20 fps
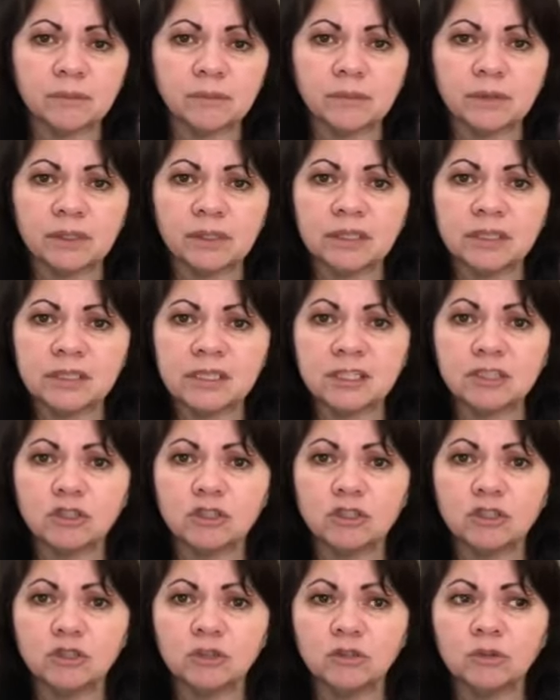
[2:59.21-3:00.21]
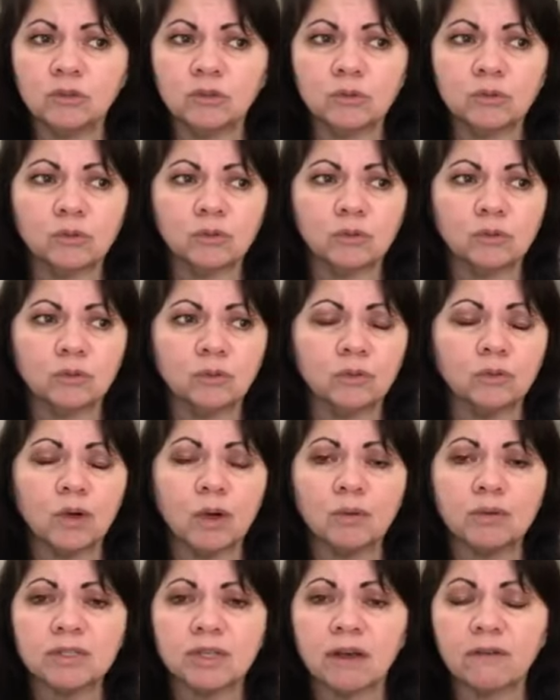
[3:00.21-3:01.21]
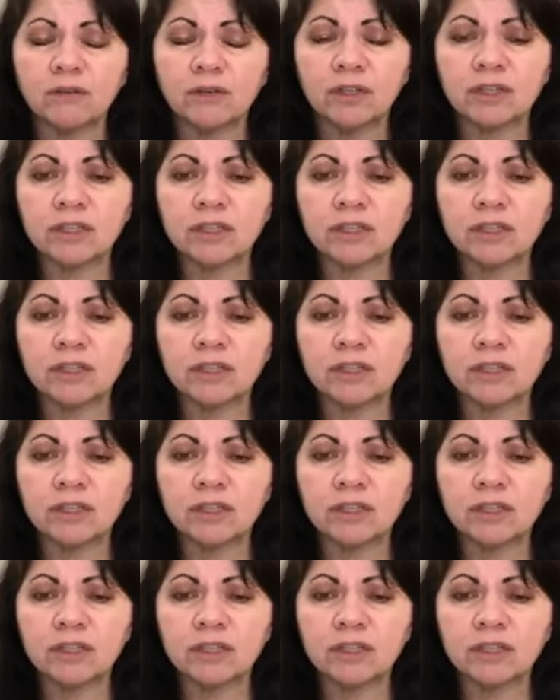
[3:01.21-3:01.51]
listened to what was offered in